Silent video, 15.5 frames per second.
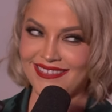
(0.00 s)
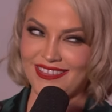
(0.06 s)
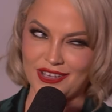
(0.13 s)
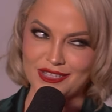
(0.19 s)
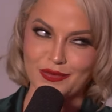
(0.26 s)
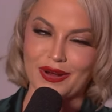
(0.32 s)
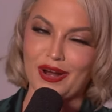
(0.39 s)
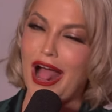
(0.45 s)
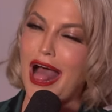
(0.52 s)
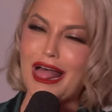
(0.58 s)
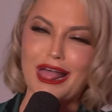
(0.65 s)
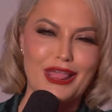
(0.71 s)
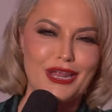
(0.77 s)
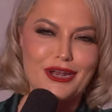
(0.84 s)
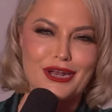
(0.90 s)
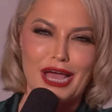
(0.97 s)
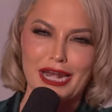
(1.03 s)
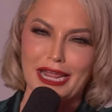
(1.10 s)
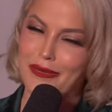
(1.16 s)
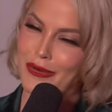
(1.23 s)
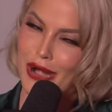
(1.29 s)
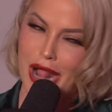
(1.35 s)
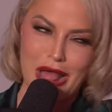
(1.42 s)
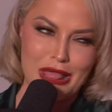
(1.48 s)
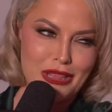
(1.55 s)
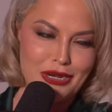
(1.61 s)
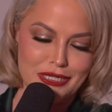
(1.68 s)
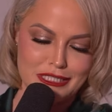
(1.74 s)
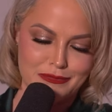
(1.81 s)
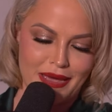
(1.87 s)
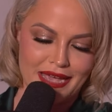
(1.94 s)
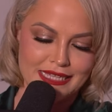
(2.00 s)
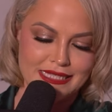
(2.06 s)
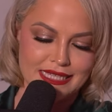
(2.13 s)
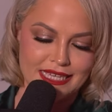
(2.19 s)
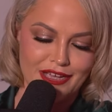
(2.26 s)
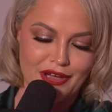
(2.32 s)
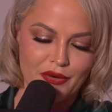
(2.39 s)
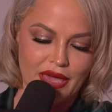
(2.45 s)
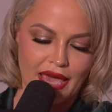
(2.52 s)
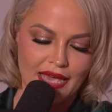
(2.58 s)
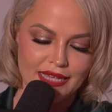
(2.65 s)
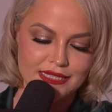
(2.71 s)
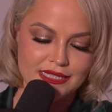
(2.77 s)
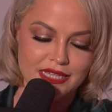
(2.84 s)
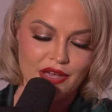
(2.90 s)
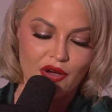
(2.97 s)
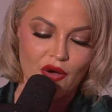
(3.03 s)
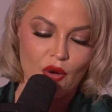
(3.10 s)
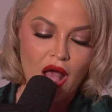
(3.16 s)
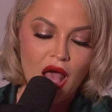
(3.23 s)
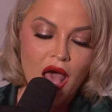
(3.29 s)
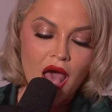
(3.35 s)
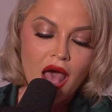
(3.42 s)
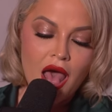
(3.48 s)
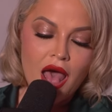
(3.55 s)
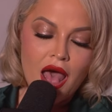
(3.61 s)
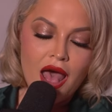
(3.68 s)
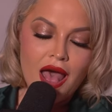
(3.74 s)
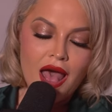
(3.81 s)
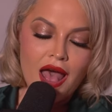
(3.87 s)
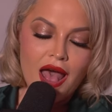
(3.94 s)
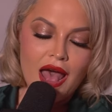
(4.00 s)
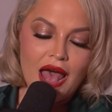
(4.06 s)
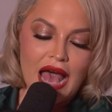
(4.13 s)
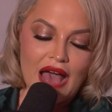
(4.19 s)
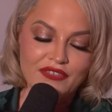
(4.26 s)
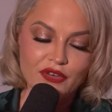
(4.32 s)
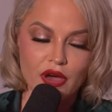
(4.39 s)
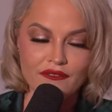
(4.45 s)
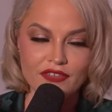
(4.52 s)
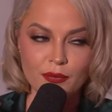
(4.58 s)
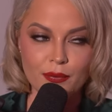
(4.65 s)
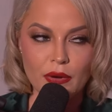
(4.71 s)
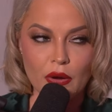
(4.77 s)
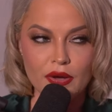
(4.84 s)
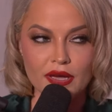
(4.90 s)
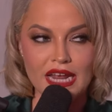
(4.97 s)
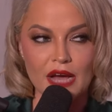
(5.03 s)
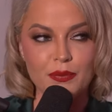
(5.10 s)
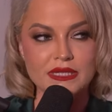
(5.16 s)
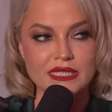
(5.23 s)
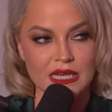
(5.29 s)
okay, we're all a little naughty. We're all okay. a little spicy. Okay, okay, so have you ever broken up with